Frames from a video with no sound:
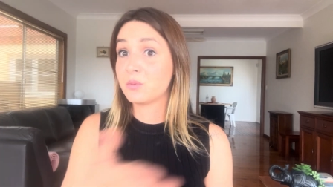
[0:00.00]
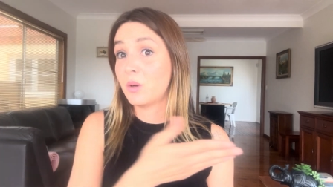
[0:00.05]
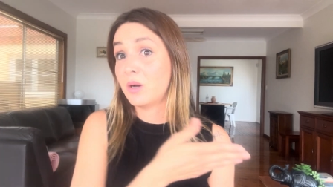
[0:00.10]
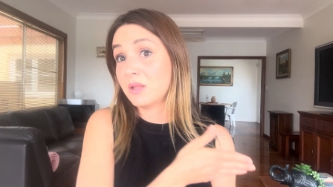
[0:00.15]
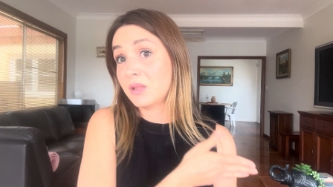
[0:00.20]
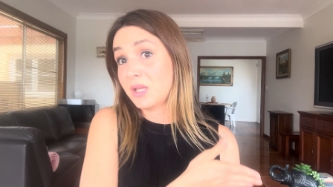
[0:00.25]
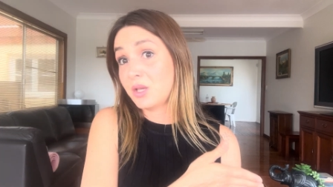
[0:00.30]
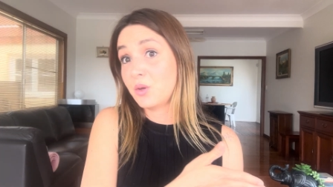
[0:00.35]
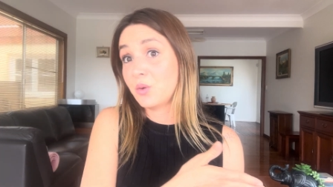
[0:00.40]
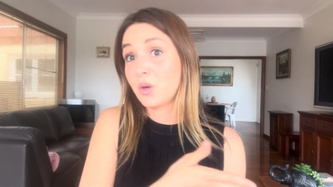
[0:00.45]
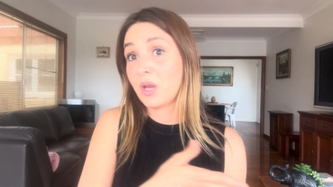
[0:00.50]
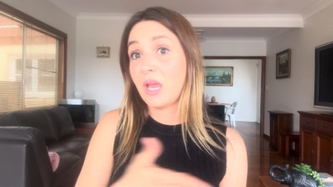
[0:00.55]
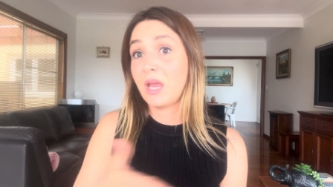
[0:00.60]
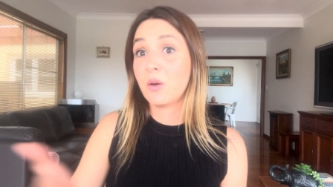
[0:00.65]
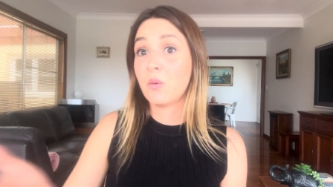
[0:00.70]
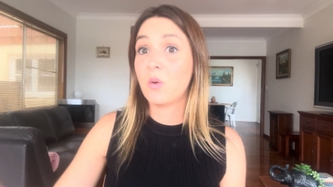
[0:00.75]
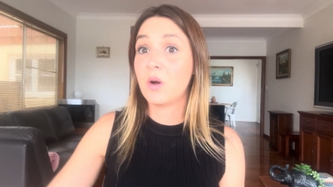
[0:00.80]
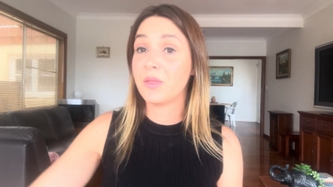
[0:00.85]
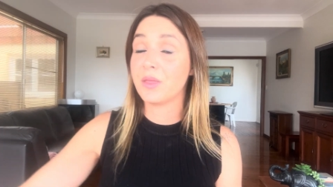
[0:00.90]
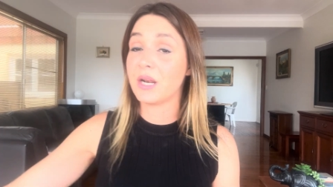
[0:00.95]
one the
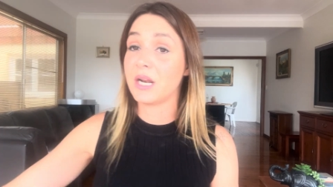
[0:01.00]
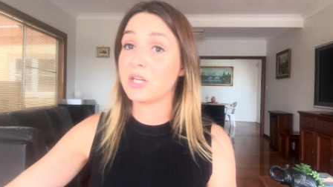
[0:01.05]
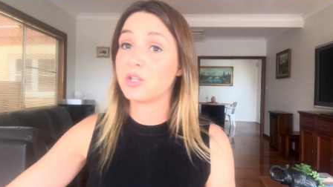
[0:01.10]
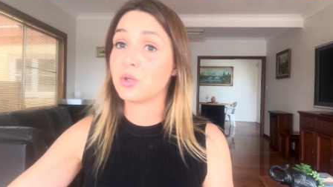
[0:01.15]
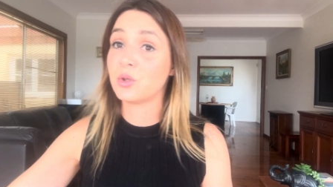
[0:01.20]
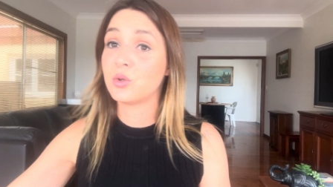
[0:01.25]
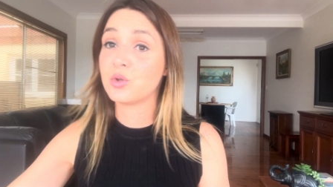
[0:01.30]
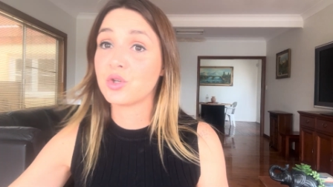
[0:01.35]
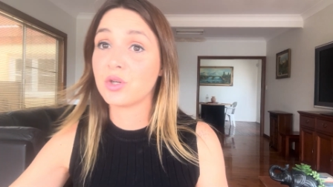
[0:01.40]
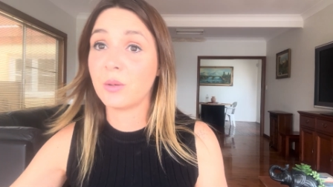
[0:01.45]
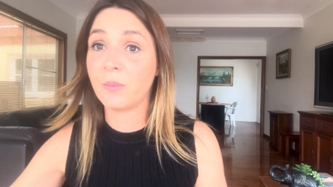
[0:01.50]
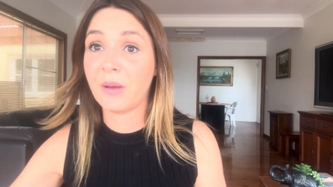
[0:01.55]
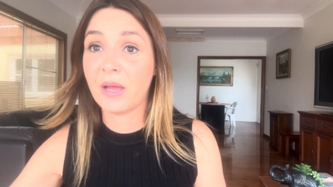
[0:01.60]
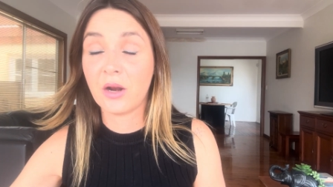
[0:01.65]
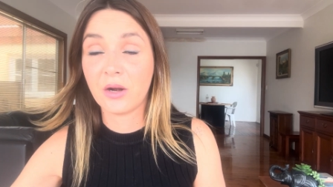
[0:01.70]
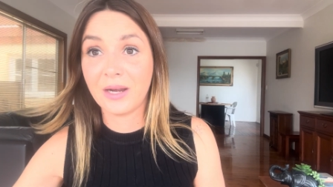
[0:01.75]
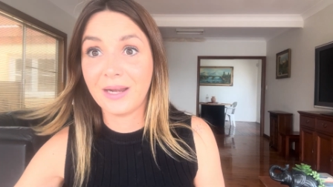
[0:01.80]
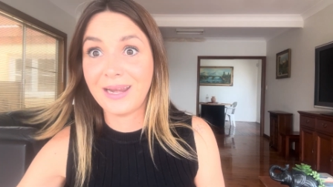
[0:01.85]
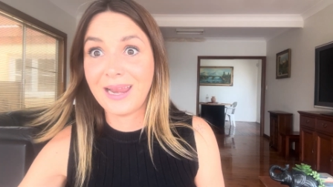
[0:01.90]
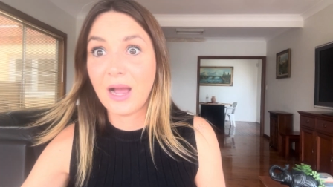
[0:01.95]
UK one that I told you
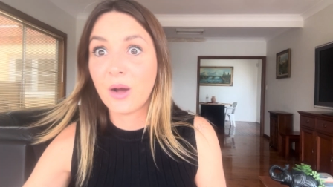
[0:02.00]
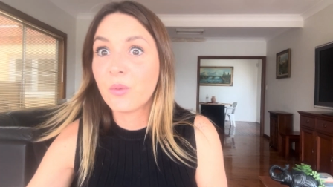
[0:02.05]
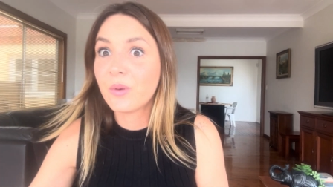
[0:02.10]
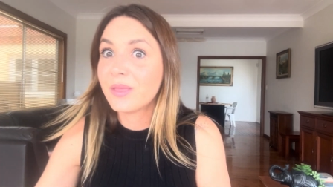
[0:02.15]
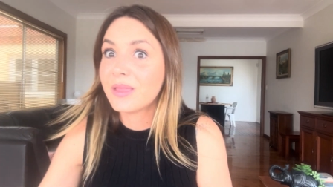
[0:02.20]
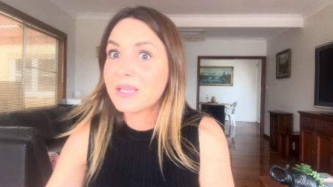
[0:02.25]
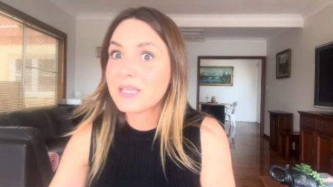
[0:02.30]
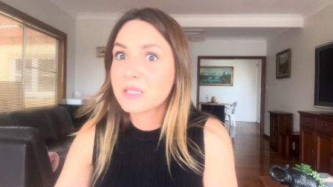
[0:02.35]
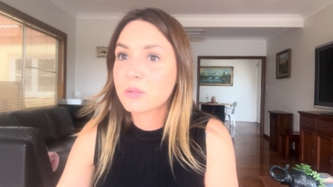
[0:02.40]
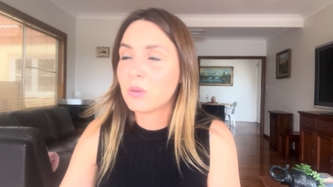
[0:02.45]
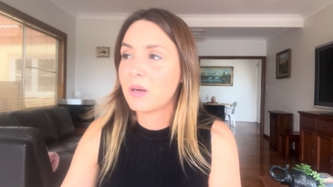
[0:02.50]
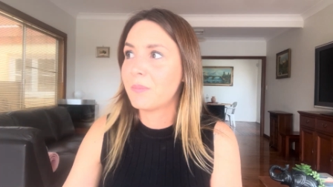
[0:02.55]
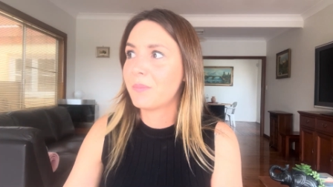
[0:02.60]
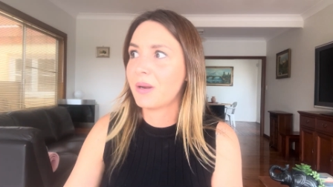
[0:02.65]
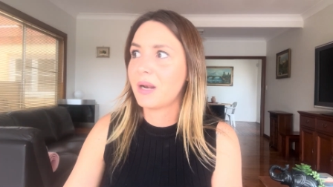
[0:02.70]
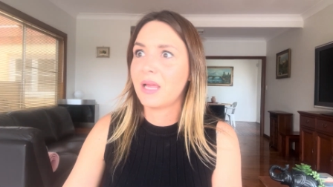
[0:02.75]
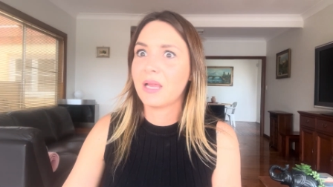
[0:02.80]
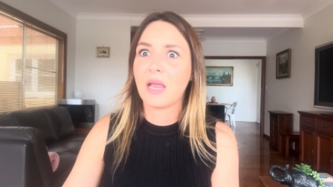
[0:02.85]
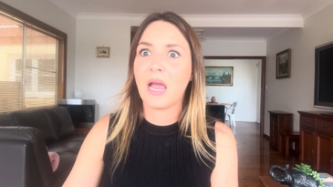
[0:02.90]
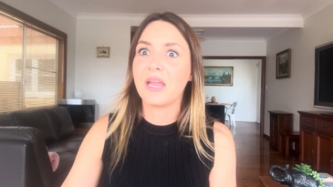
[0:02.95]
about, and now with this one,
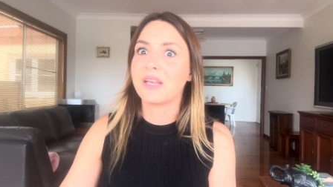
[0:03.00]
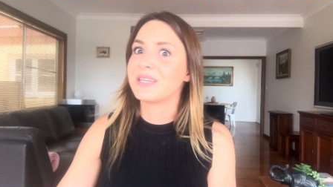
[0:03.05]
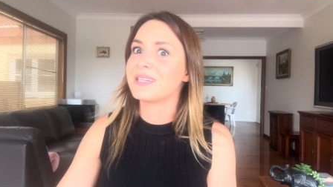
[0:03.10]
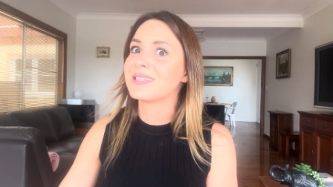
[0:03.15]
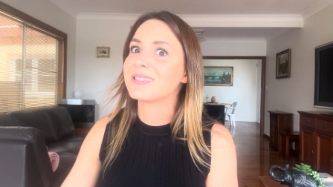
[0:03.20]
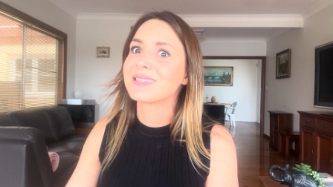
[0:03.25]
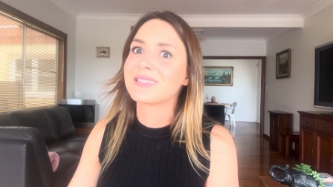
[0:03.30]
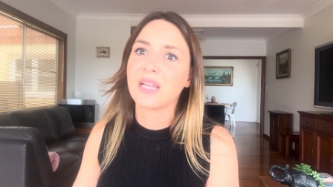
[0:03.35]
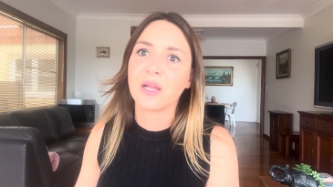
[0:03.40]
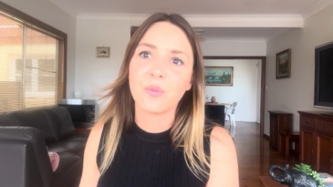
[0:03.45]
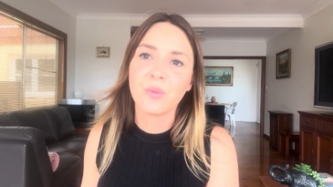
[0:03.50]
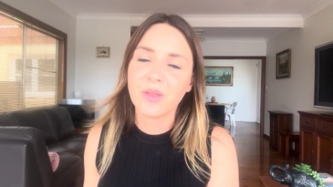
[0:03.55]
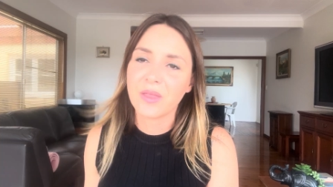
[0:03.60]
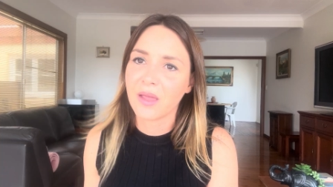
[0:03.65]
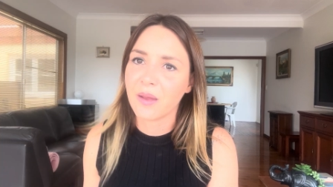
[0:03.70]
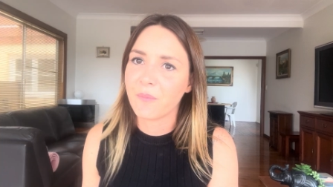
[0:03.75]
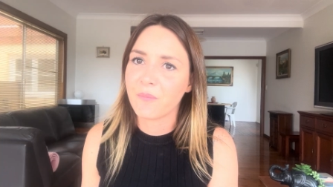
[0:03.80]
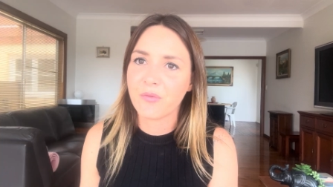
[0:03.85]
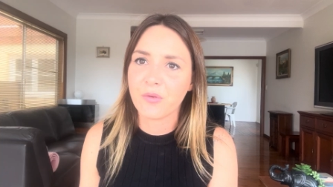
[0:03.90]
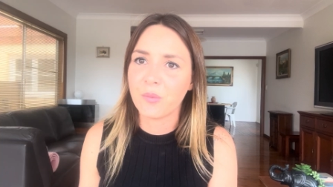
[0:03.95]
but like I didn't stay with
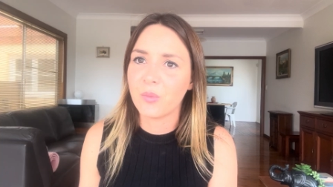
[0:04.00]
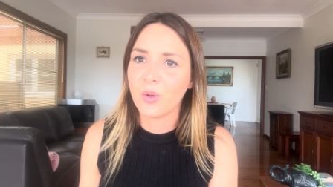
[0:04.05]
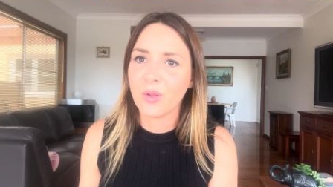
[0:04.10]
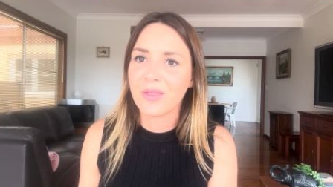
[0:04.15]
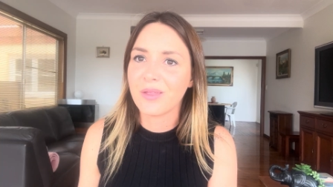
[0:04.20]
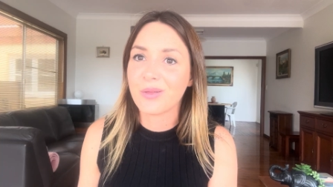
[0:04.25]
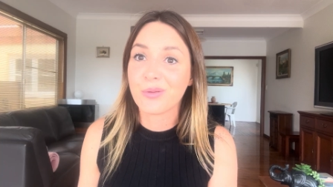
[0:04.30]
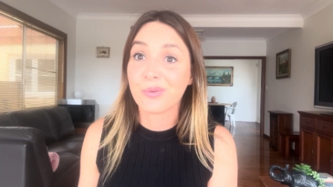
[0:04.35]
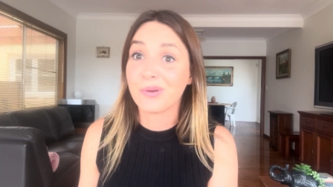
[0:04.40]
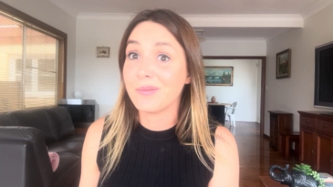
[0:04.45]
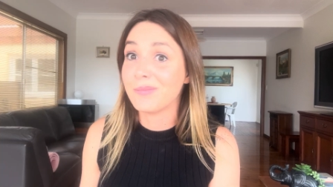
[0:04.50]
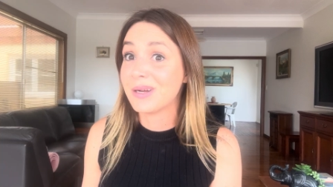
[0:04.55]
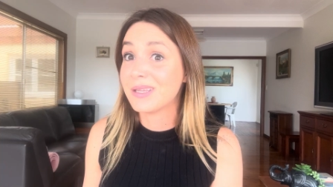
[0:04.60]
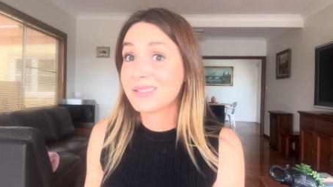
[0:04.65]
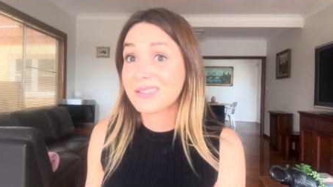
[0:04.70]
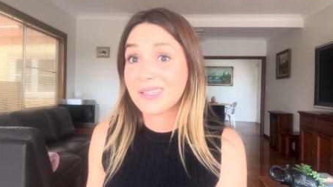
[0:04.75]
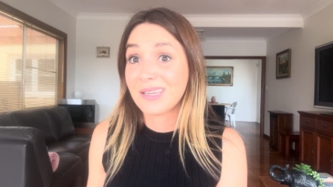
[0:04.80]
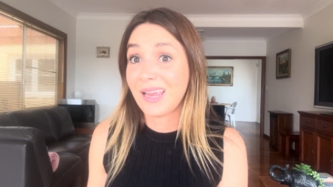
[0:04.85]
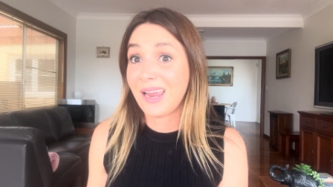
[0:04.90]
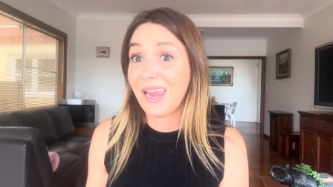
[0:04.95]
them for more than 3
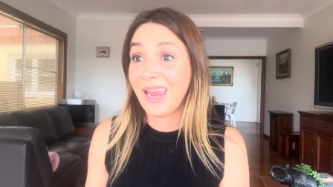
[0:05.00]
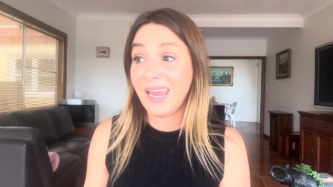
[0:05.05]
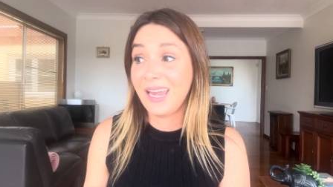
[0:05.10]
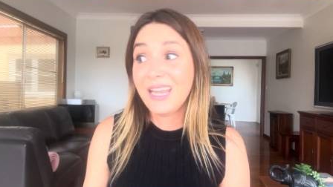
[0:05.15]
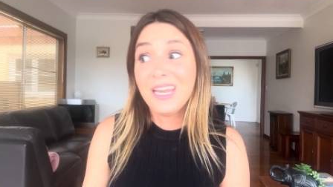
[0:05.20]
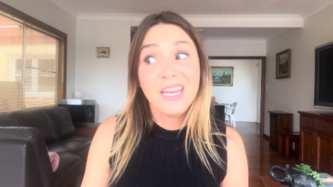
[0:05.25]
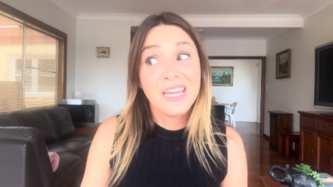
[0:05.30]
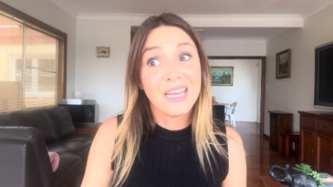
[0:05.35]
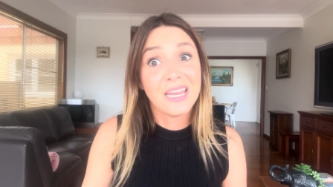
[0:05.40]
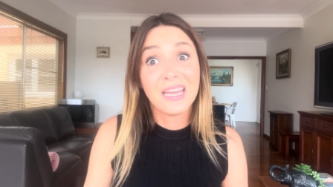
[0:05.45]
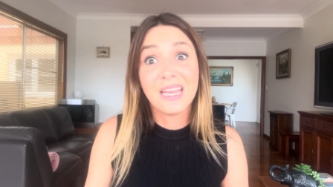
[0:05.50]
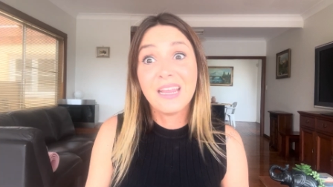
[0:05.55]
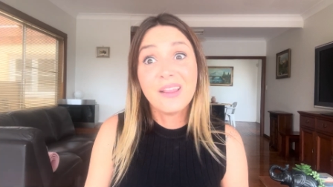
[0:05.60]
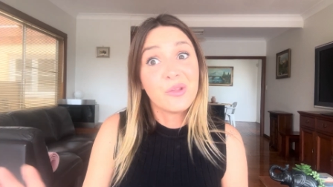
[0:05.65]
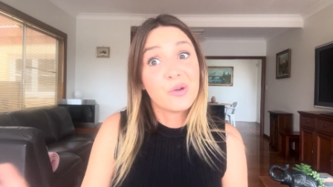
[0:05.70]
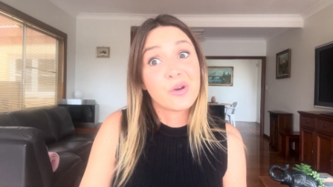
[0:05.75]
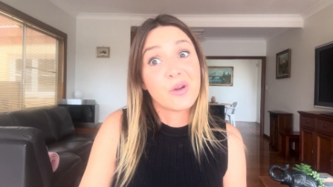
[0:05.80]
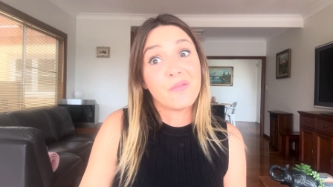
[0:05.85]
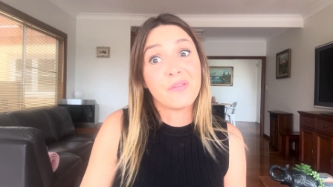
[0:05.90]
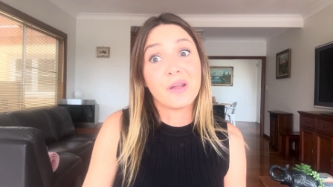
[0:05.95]
months,
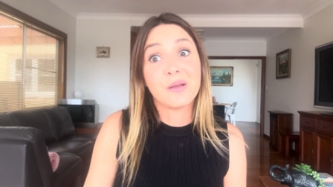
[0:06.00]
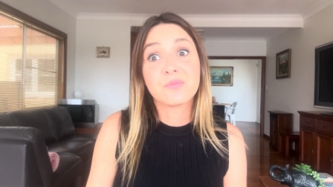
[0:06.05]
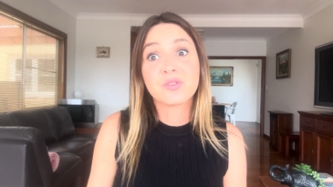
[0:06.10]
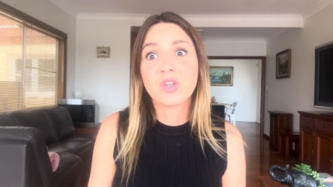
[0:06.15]
either of them.